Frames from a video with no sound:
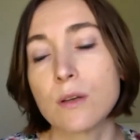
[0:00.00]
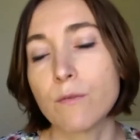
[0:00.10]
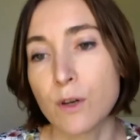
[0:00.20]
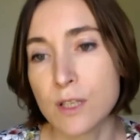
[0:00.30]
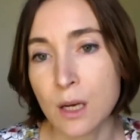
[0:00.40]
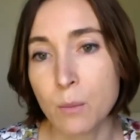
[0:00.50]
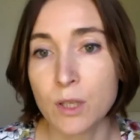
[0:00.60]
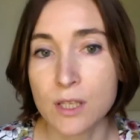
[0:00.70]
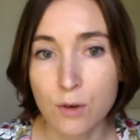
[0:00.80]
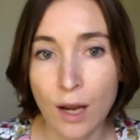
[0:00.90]
For example,
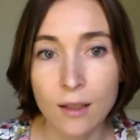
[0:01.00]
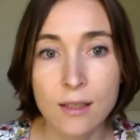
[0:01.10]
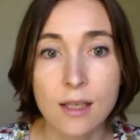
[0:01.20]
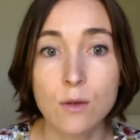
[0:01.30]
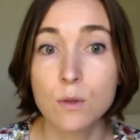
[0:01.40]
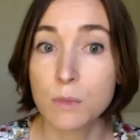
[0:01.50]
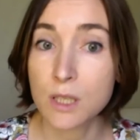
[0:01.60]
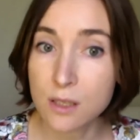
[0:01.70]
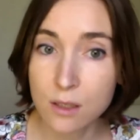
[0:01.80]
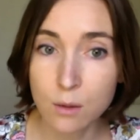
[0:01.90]
astragalus, I use
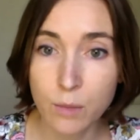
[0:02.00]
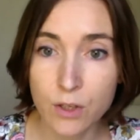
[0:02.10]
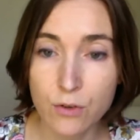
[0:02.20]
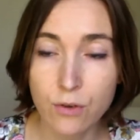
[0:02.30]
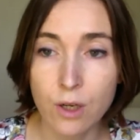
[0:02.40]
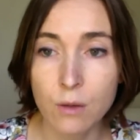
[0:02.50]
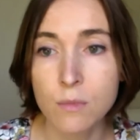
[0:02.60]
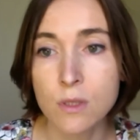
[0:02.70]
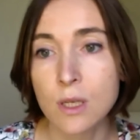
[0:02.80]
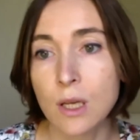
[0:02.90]
medicinal
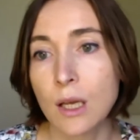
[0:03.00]
mushrooms,